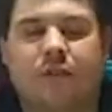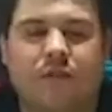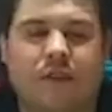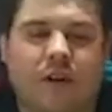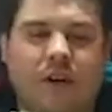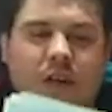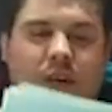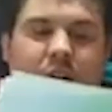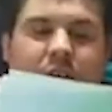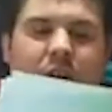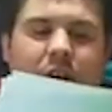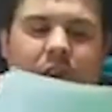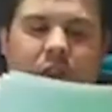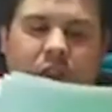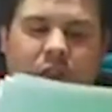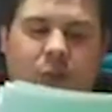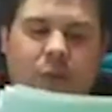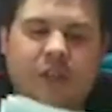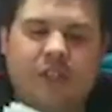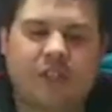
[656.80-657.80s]
of the
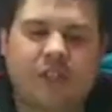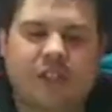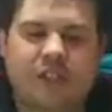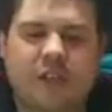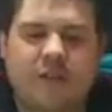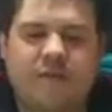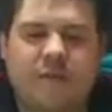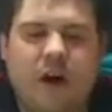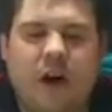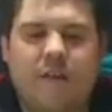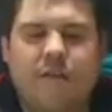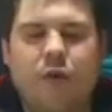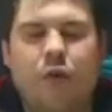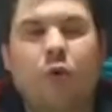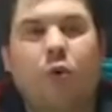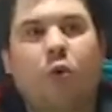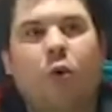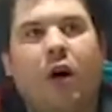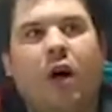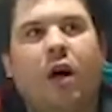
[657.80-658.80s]
365,
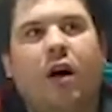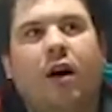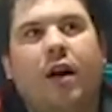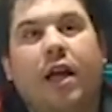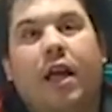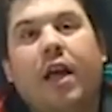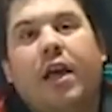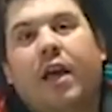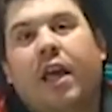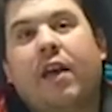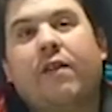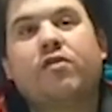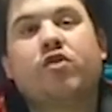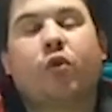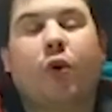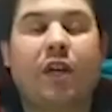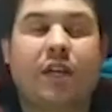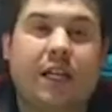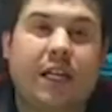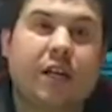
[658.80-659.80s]
who gives
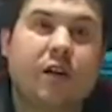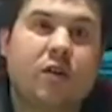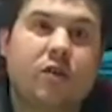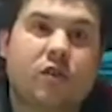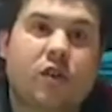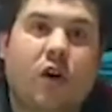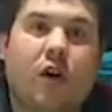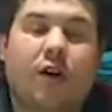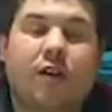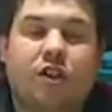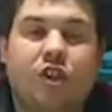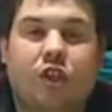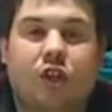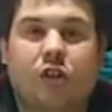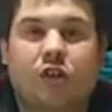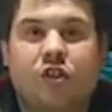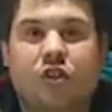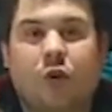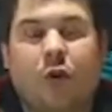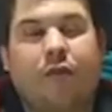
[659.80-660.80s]
great deals on
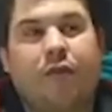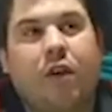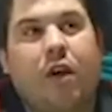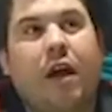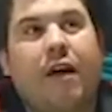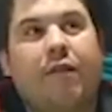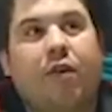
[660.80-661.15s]
shirts. So if you